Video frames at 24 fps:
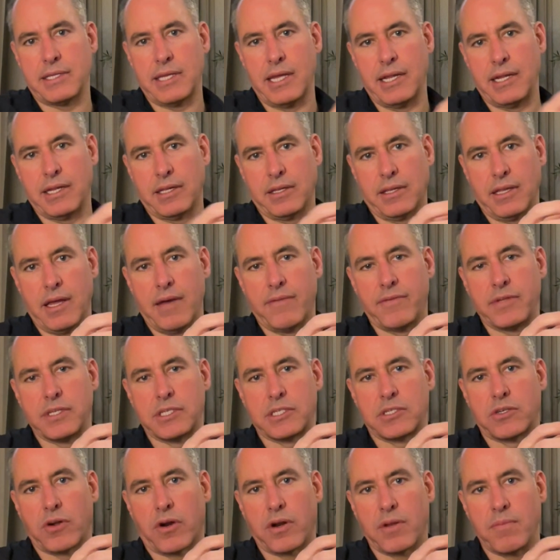10, and 11
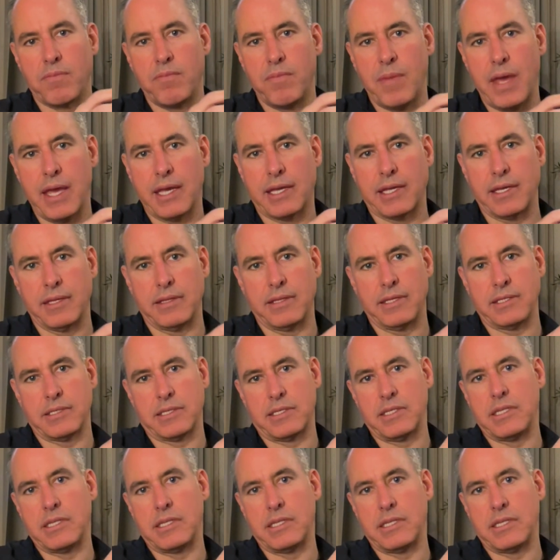started making these